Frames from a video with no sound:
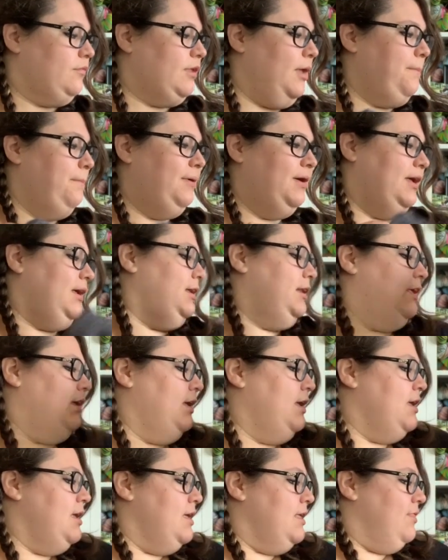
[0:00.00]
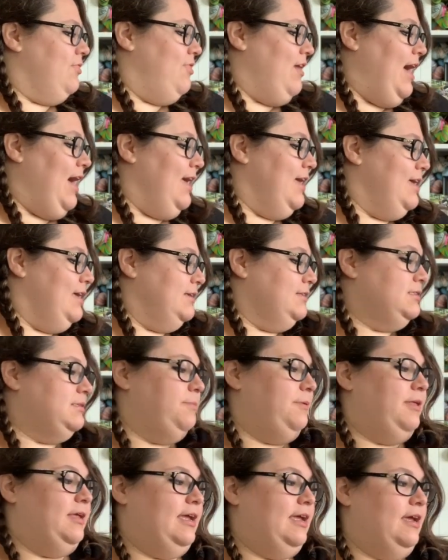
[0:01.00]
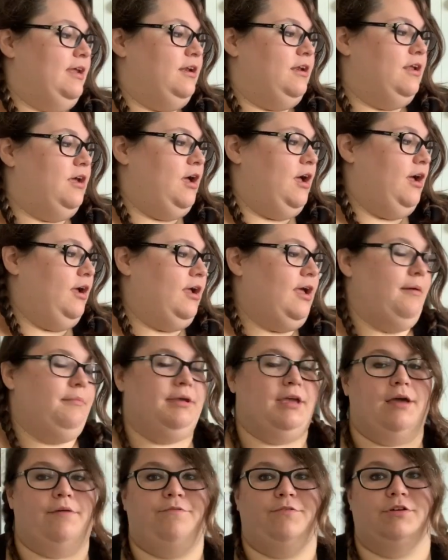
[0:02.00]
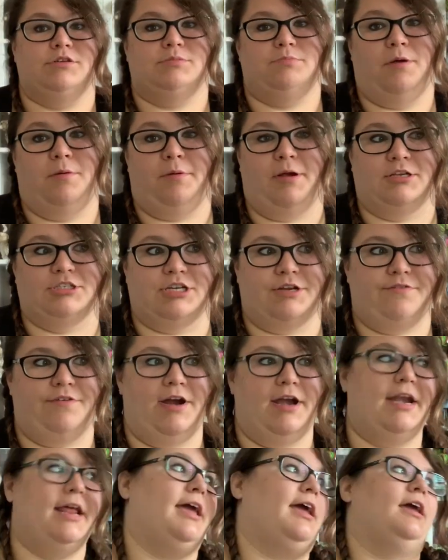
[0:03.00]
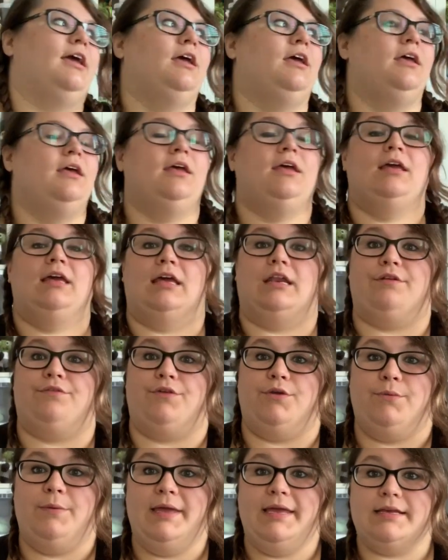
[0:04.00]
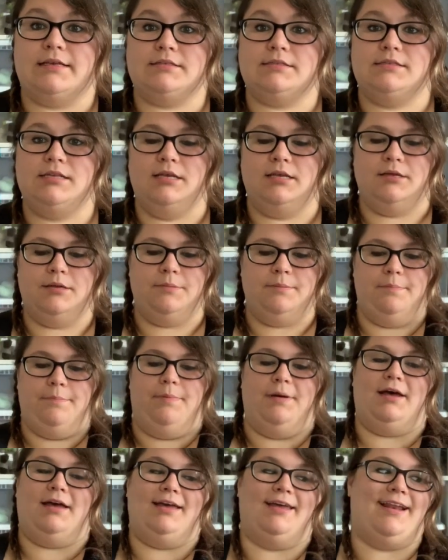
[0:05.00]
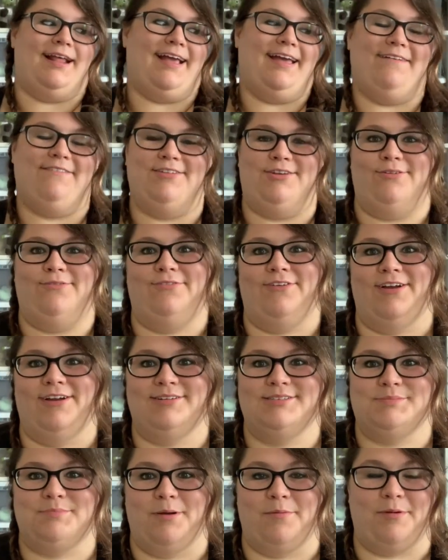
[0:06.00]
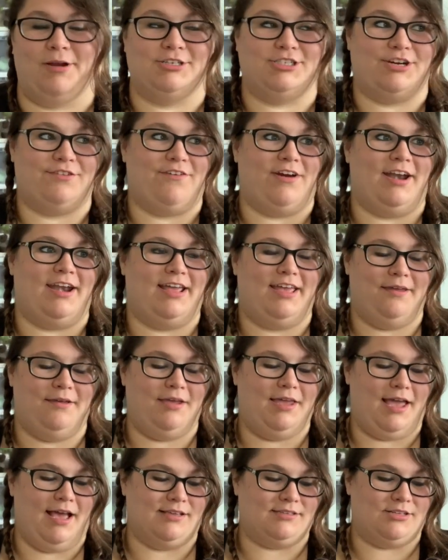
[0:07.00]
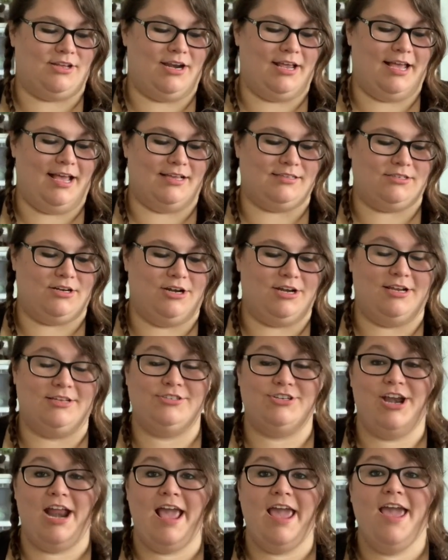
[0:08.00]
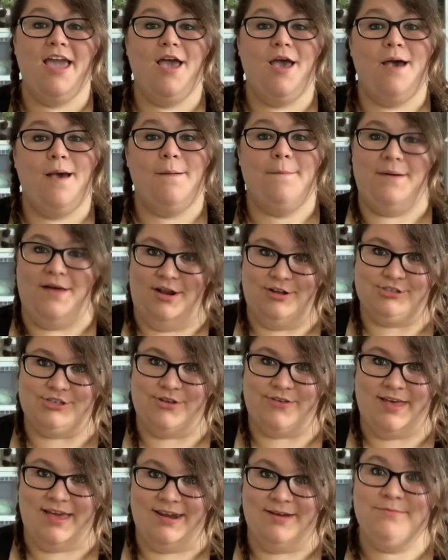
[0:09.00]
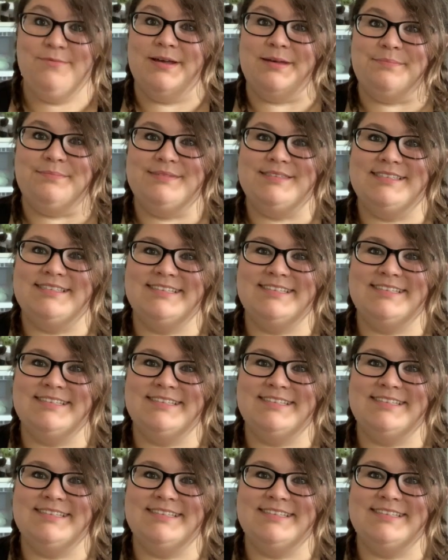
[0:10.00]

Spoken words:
But that is the plan coming up for Small Project Friday in a few weeks. But I have a new Small Project Friday cast on. I cast it on yesterday, but I'll show that in whips.